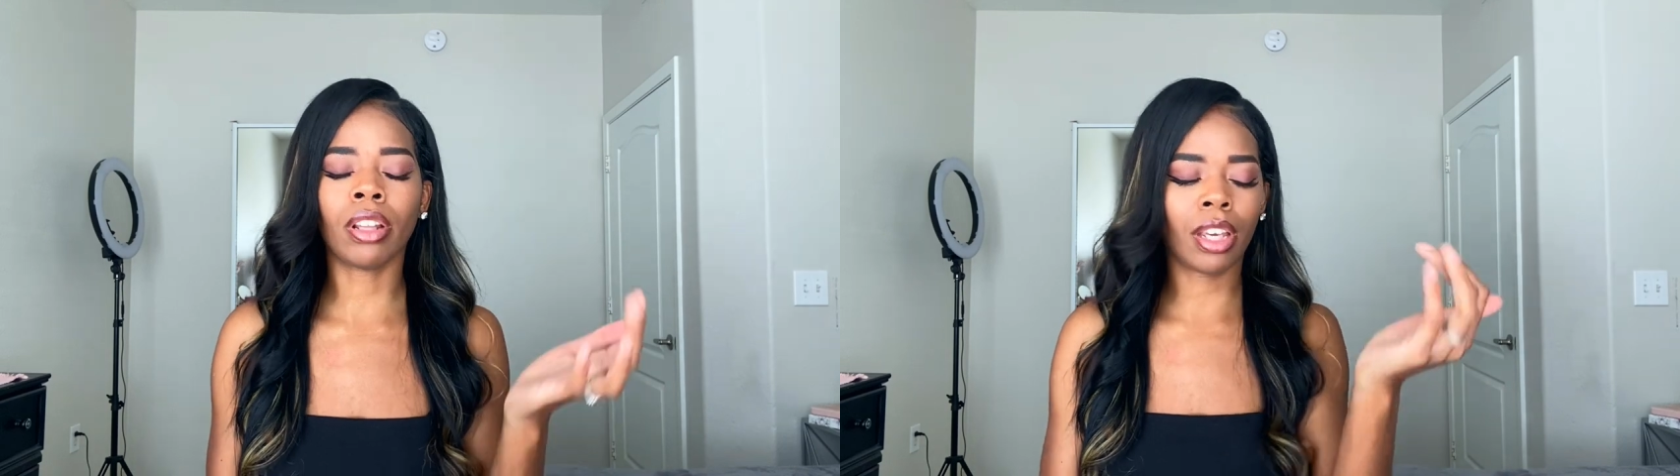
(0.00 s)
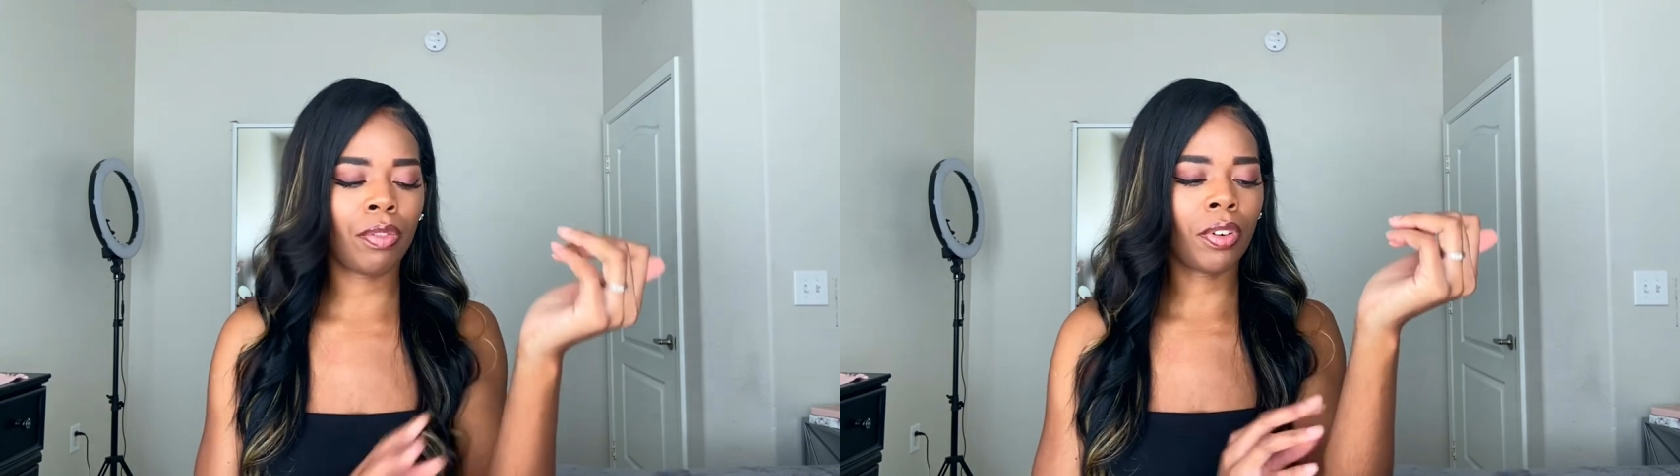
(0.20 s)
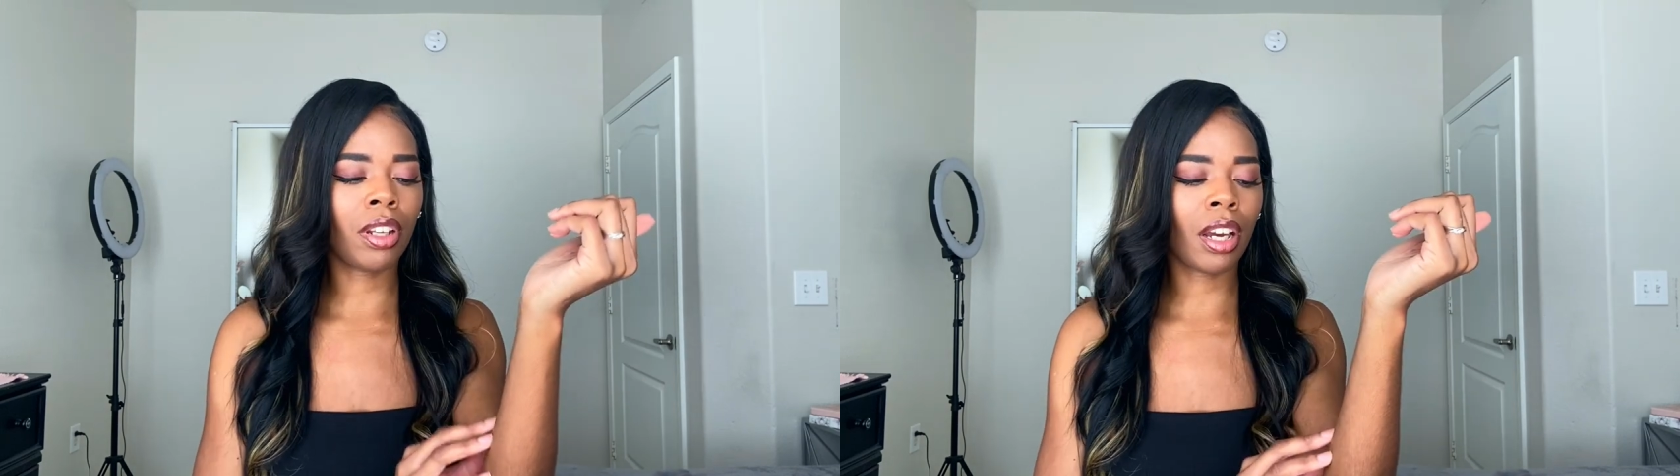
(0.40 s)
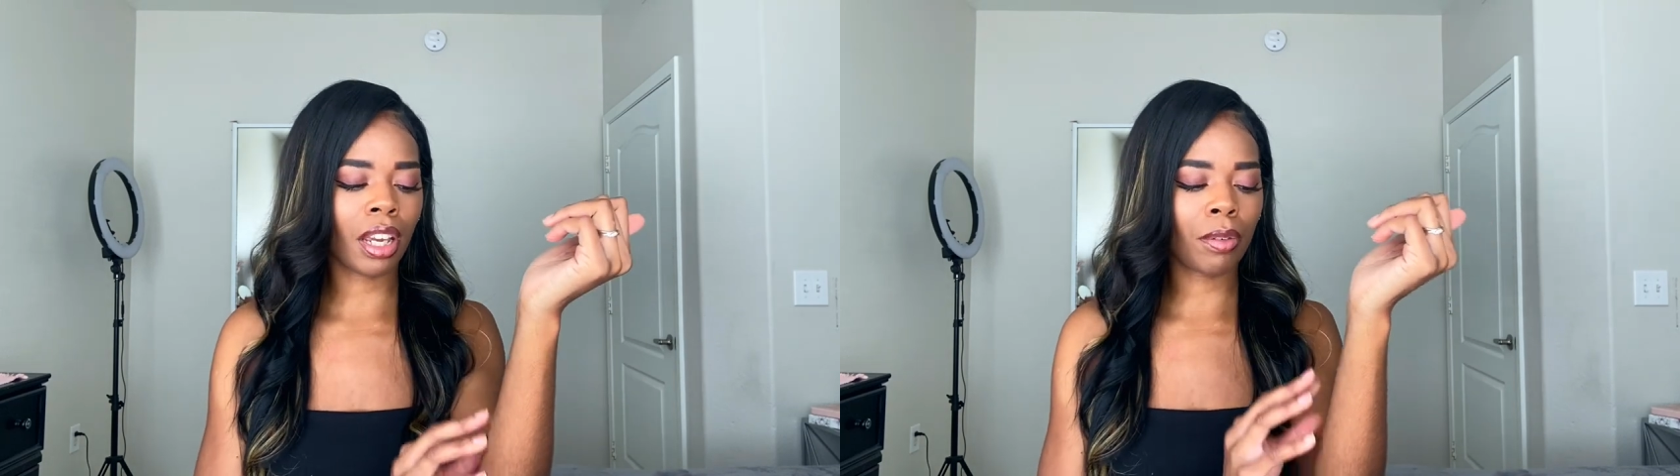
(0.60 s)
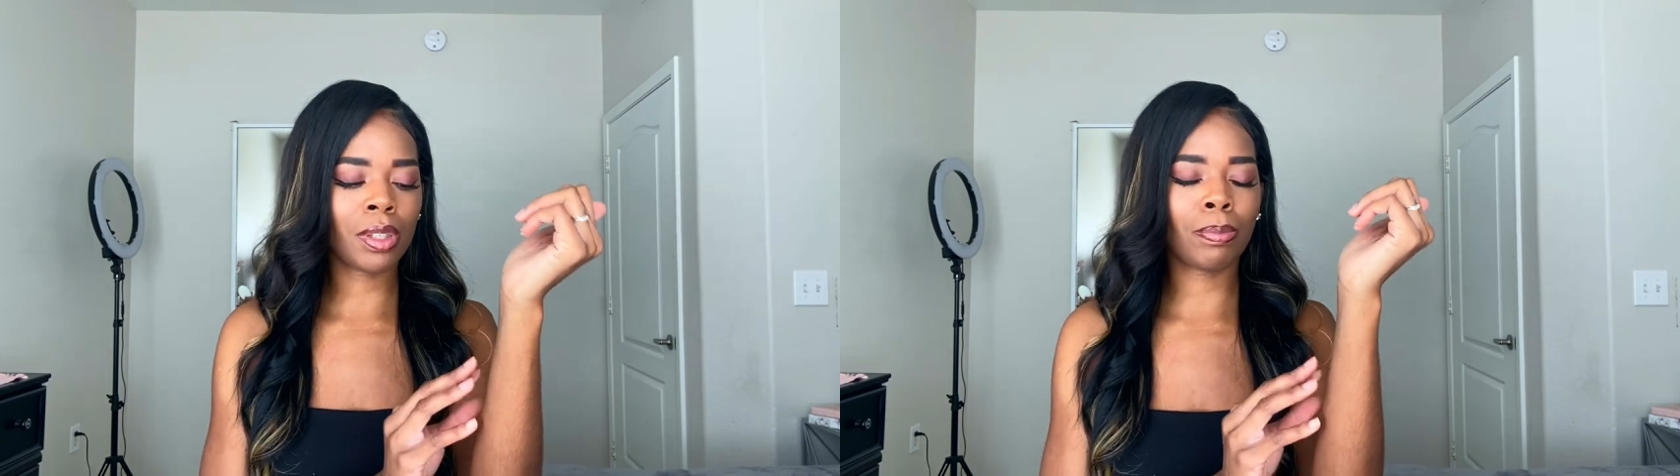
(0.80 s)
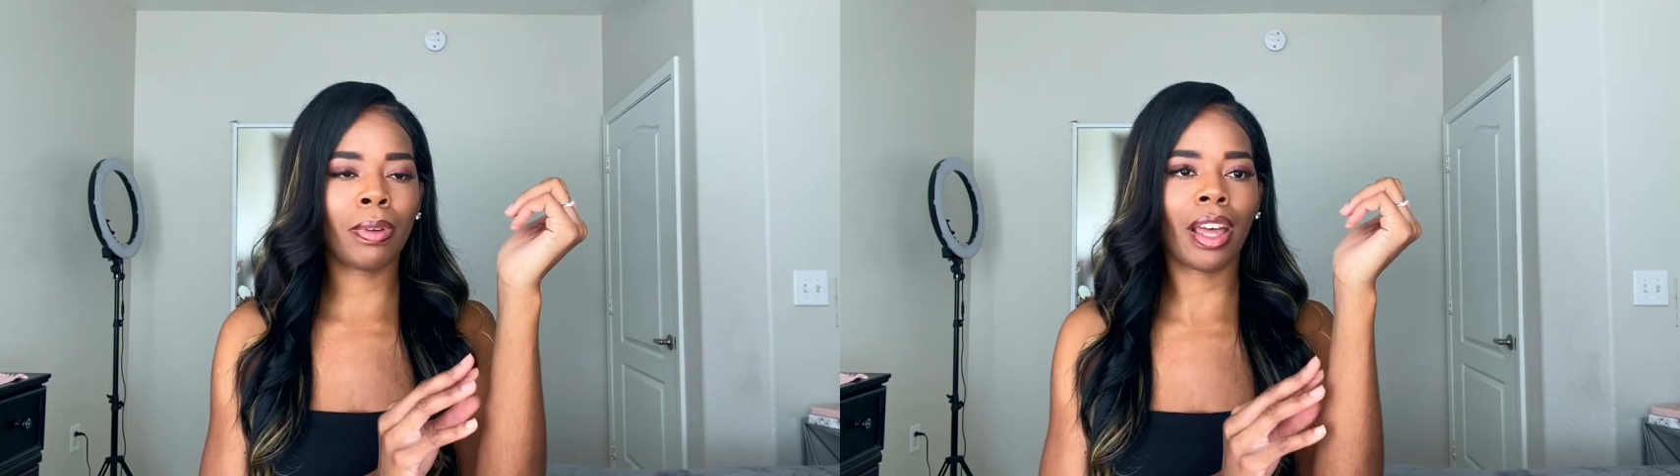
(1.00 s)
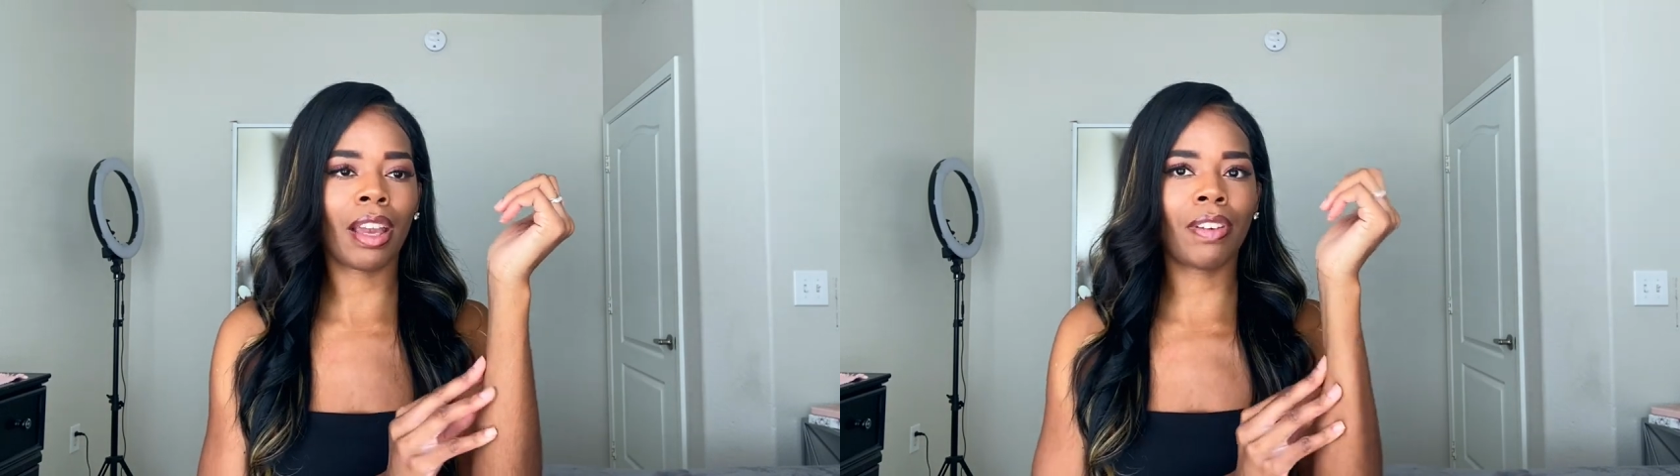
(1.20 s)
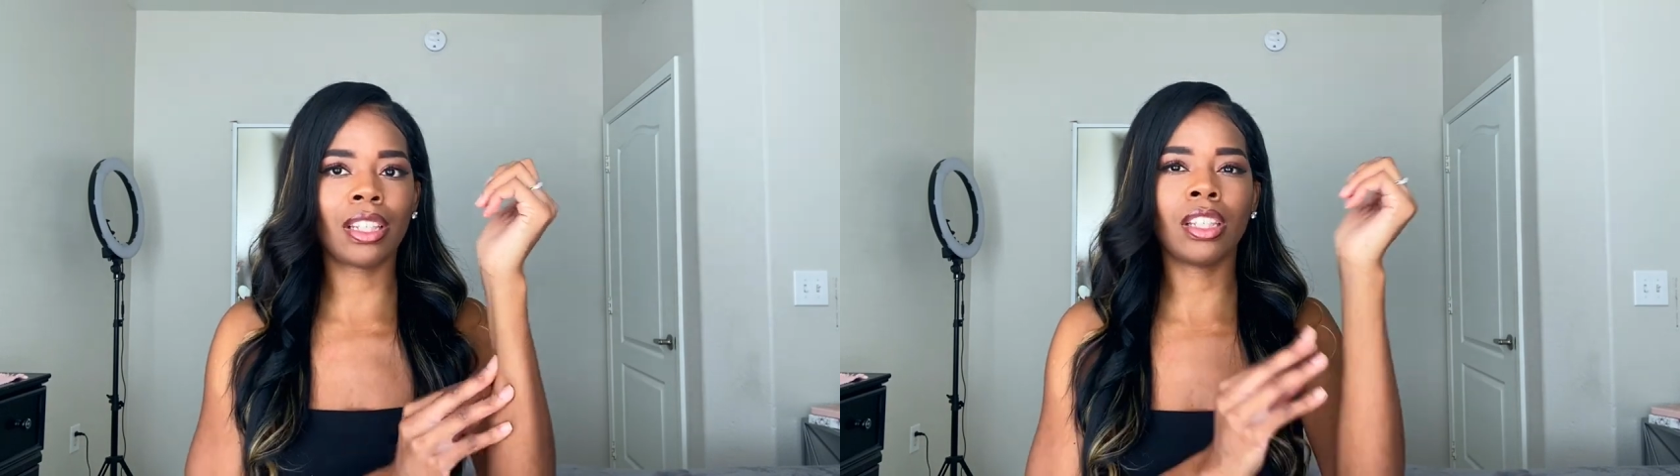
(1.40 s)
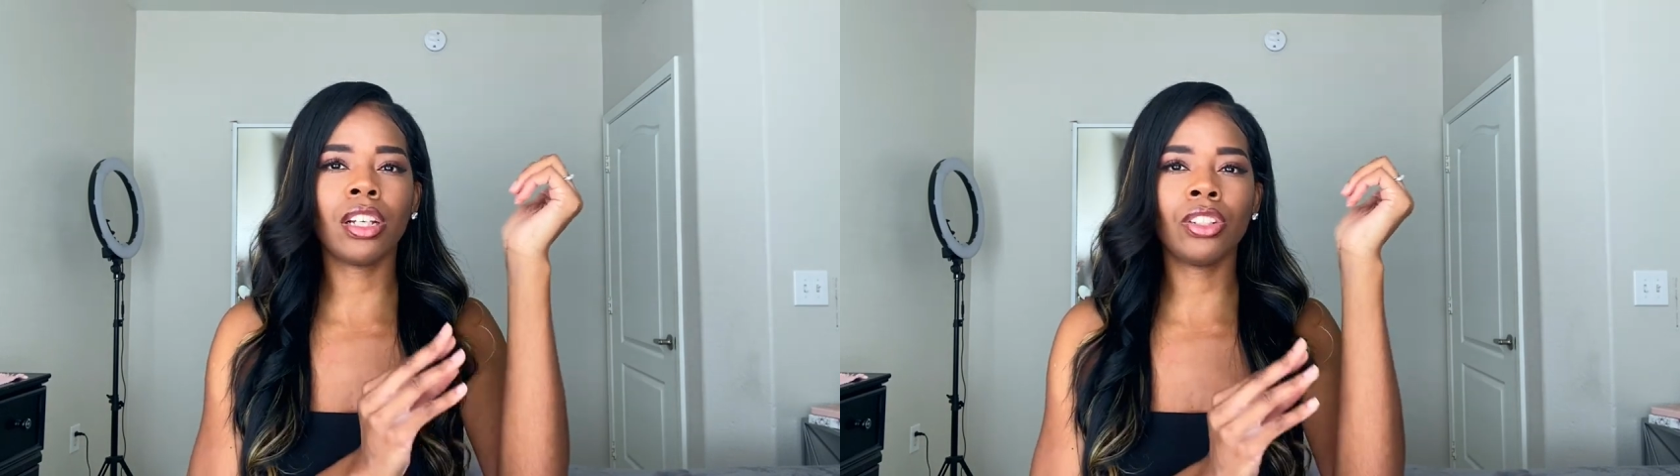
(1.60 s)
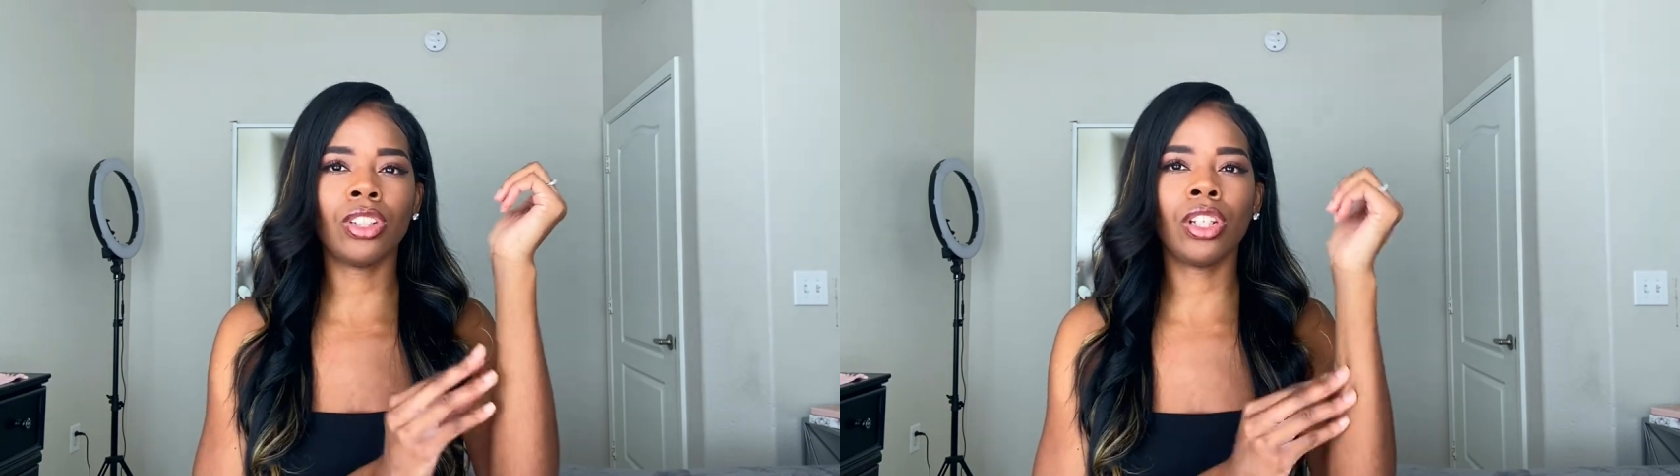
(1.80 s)
Like, it felt like it was like, if I
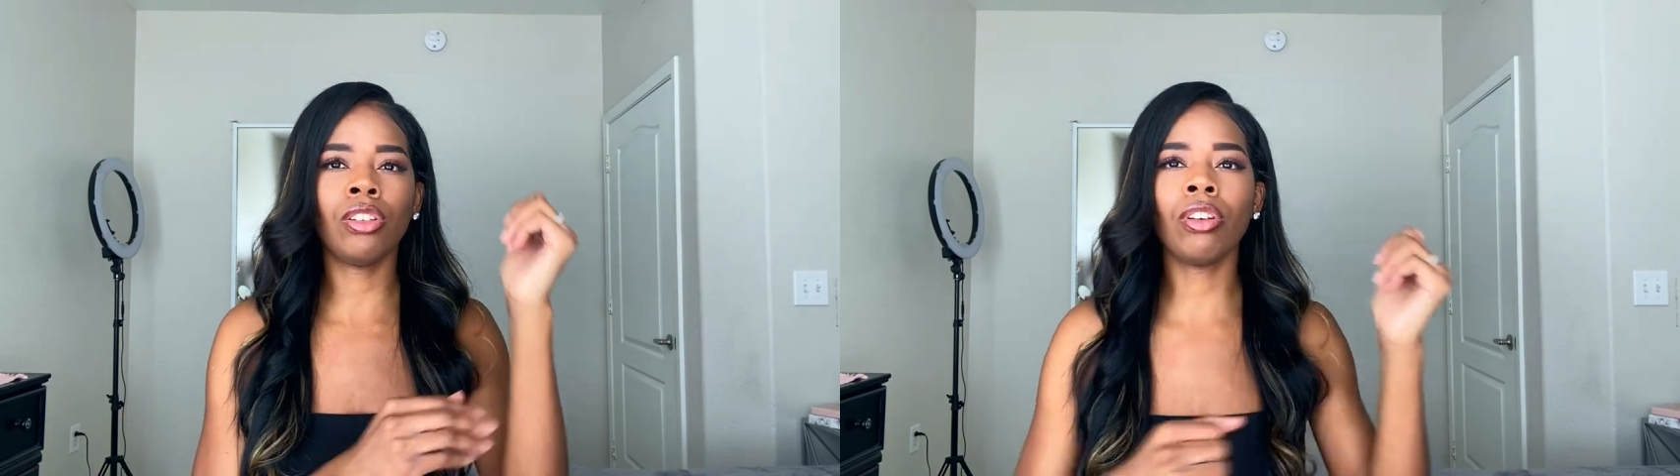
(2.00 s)
touched it,